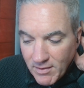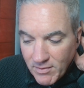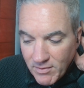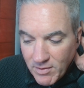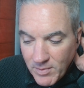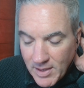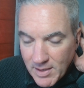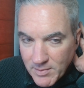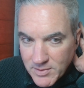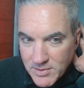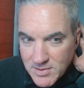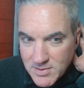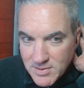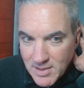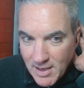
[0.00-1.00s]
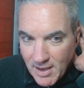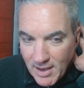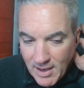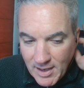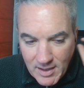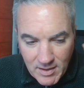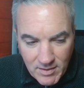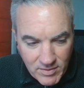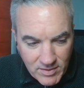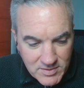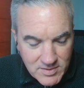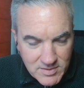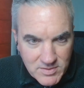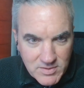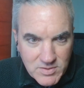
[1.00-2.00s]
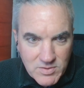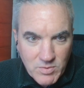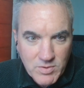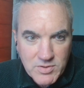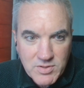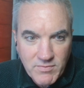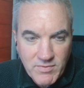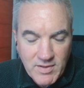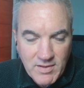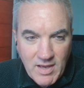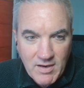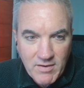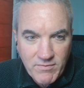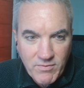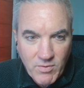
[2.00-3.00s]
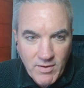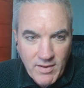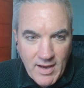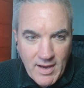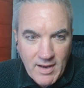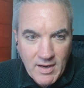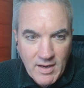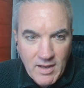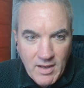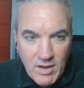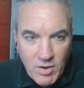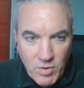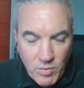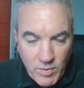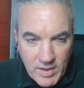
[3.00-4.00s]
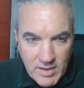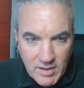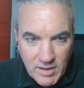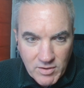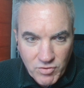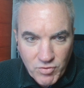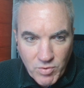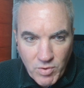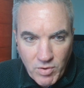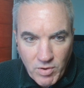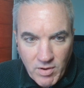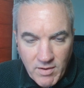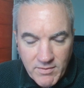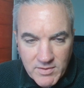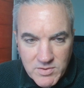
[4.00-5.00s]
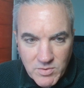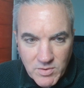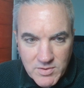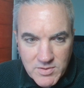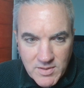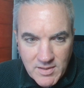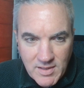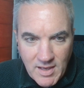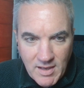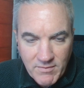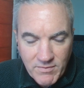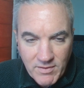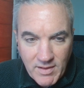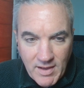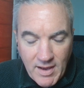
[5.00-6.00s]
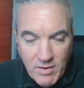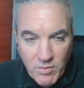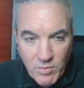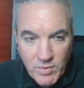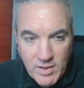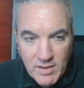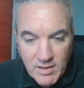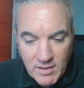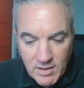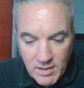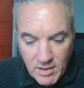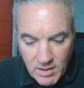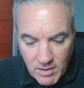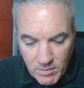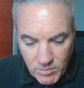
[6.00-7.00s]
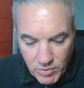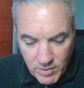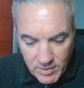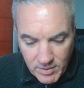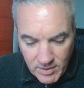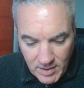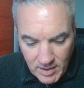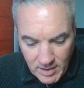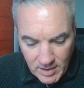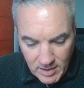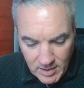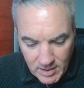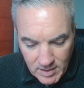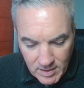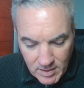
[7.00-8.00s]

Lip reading: to be able to say, this is the source of the data for that? We can control all the source of the data for that. We can put the